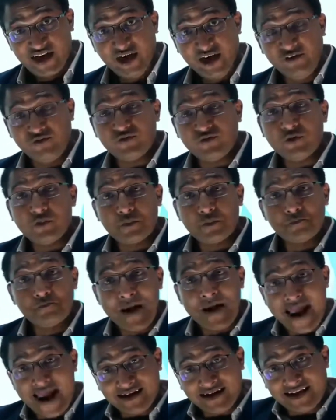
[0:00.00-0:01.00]
If
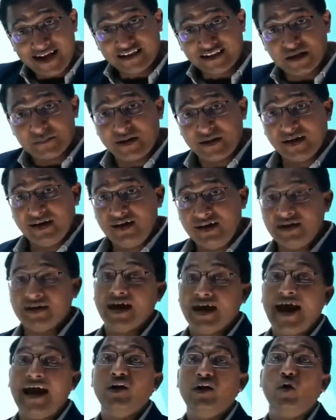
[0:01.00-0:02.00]
bank take the
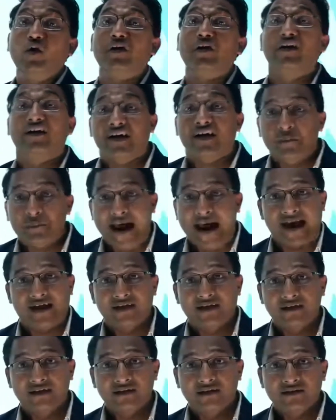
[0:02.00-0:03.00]
money and don't return
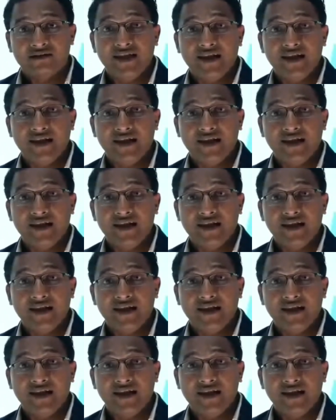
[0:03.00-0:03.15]
back,